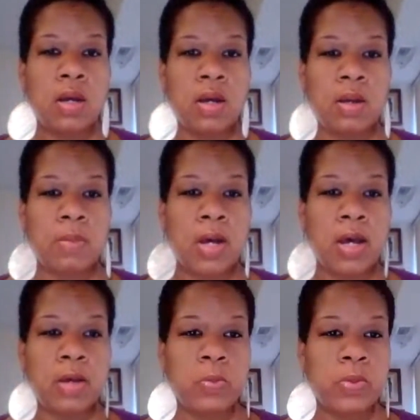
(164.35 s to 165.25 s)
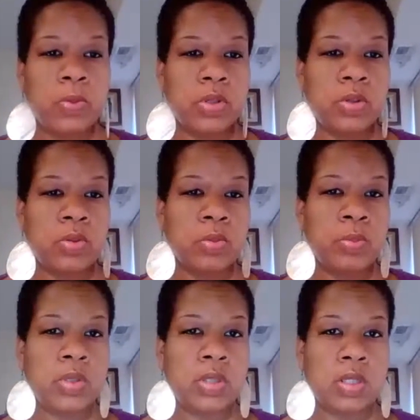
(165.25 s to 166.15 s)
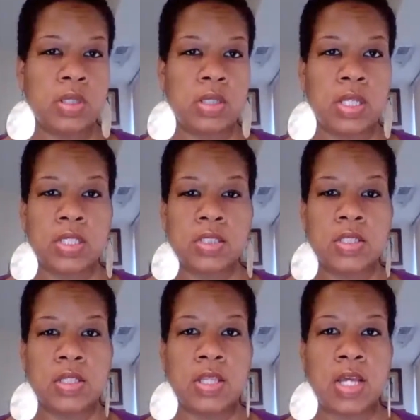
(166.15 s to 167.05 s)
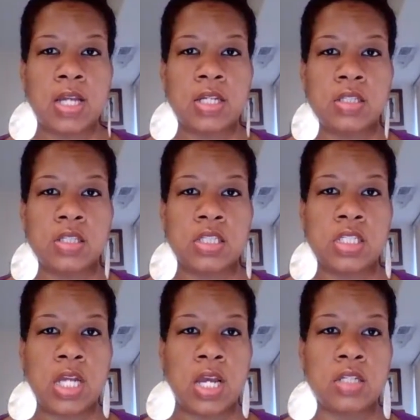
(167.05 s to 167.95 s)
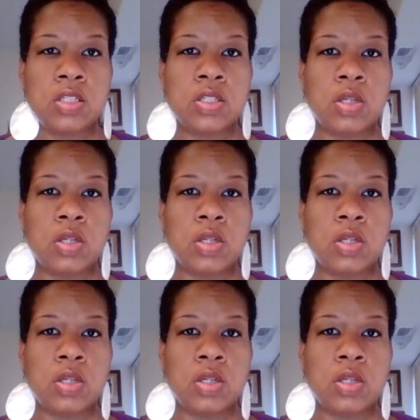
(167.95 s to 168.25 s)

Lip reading: I will put the link to that in the chat.